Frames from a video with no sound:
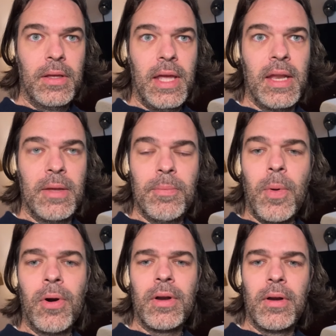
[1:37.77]

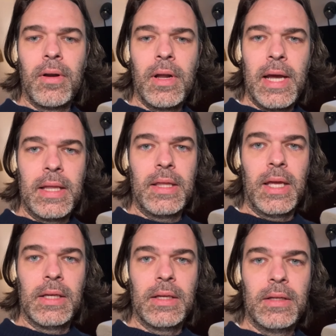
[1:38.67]
important, I
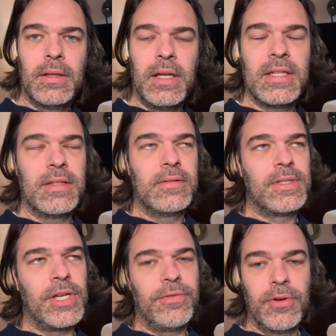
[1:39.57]
think. Not to
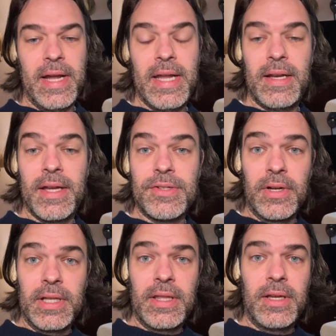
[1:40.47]
self-aggrandize or
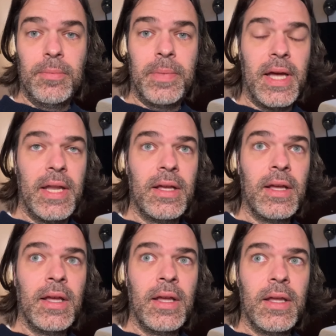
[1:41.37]
anything, but
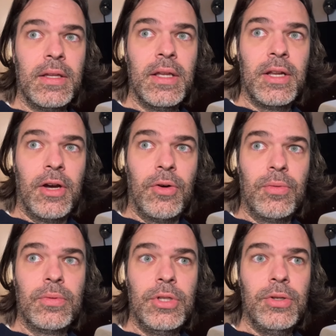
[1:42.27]

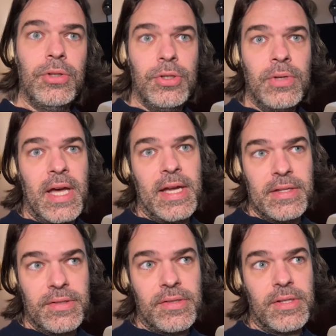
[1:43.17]
you
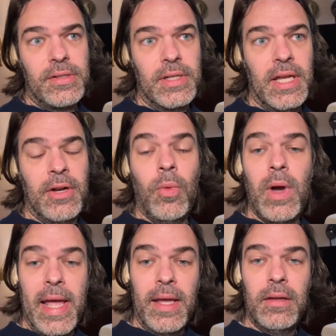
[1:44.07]
guys, in a
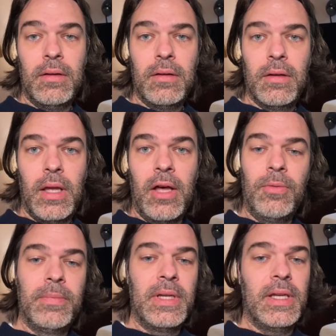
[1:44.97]
way,
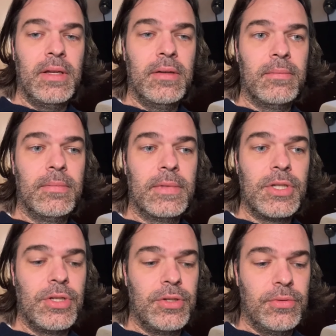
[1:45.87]
help me
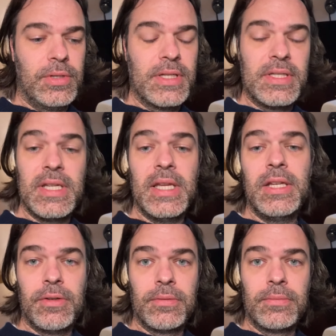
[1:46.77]
to
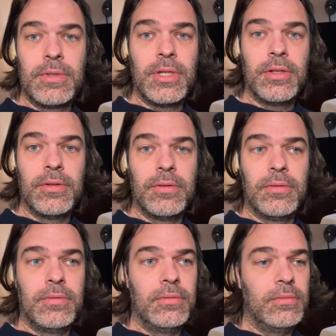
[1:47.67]
continue
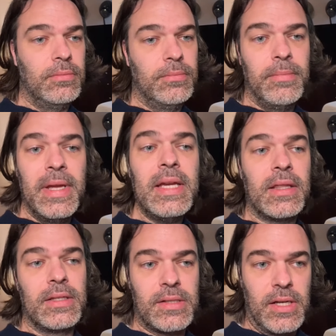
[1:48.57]
to make
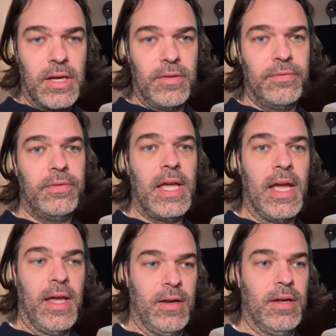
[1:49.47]
this stuff
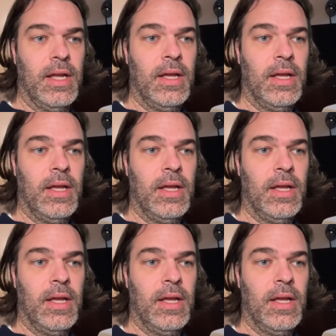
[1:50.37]
and